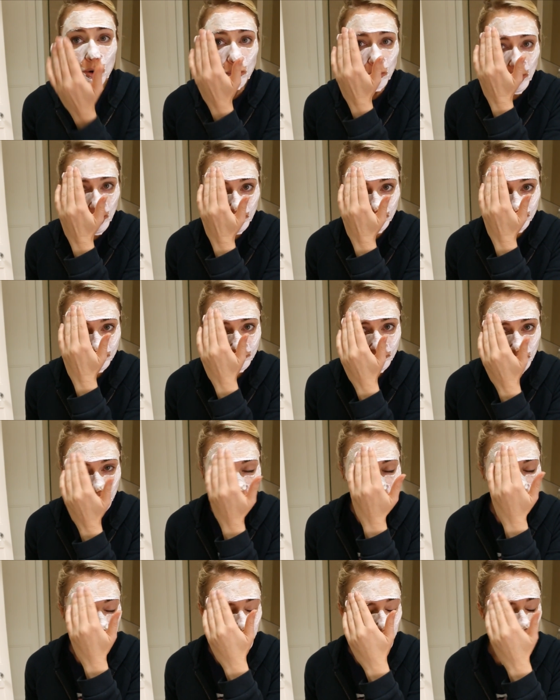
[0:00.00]
Well,
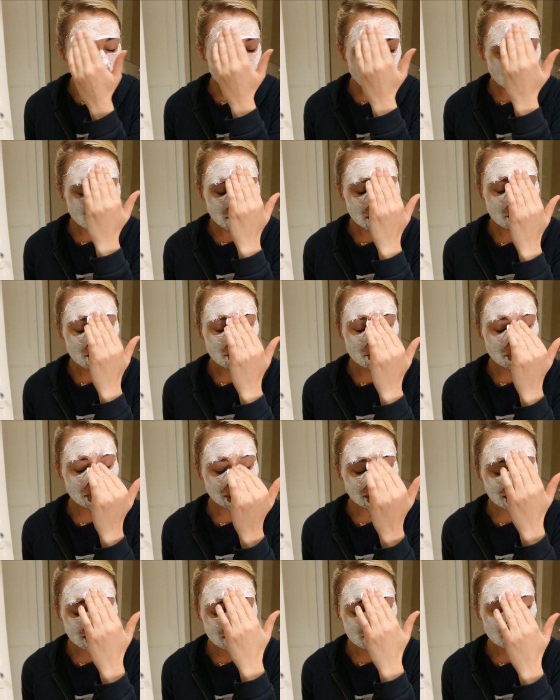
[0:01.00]
you will be
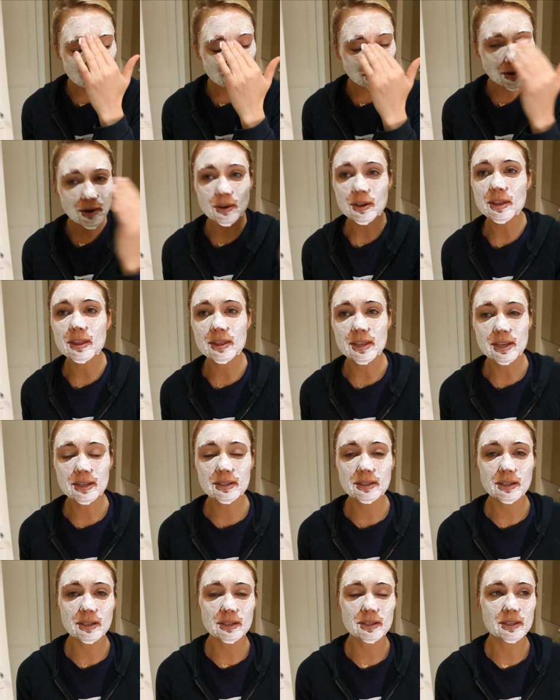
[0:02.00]
pleased to know
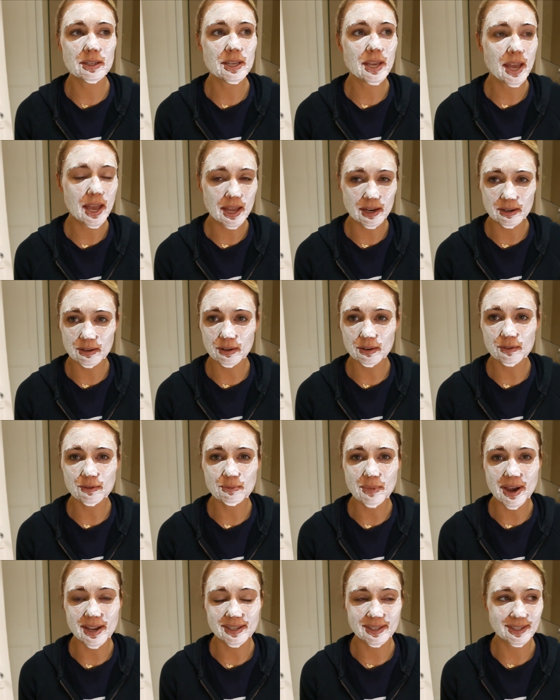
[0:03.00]
this is the end of
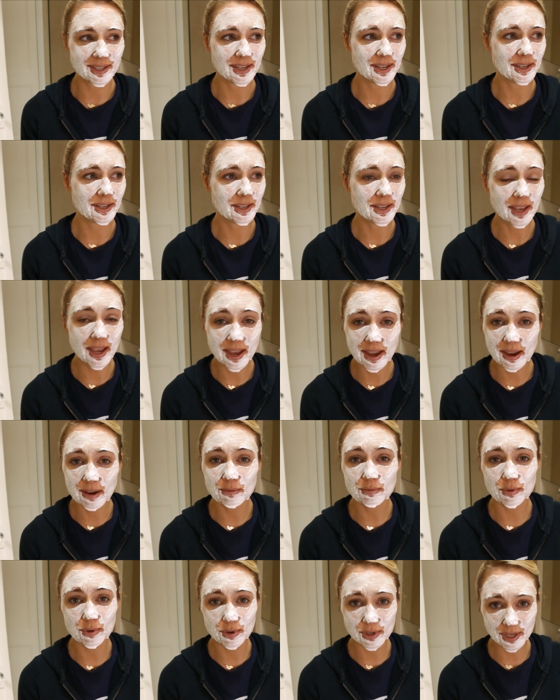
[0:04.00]
my
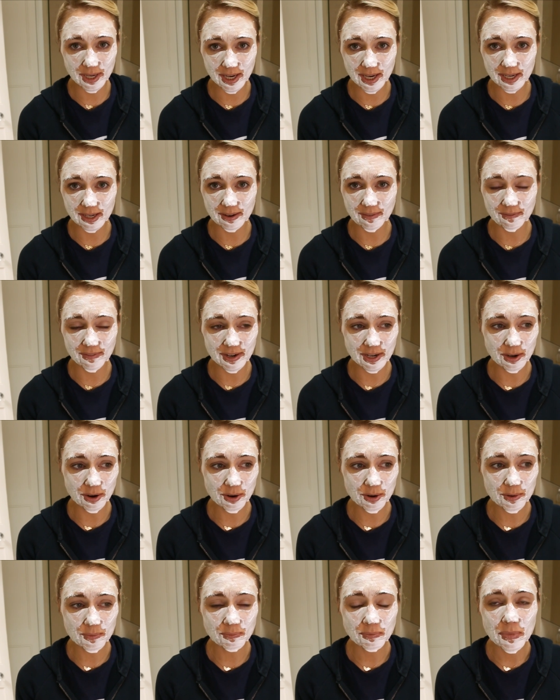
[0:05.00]
skincare routine
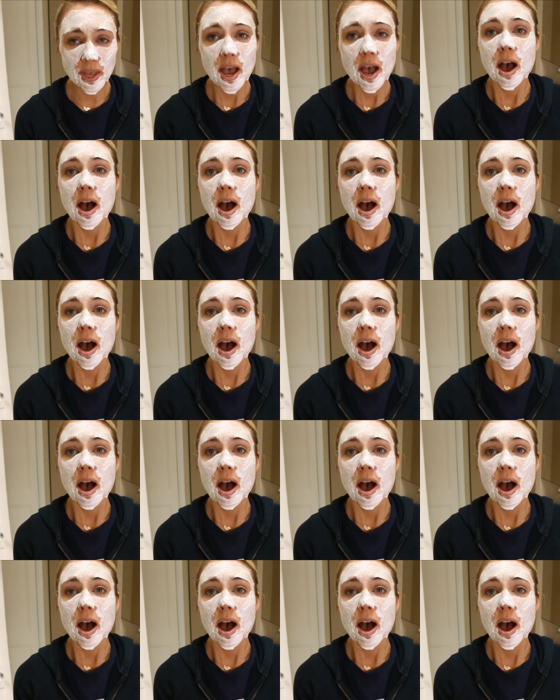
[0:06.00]
video.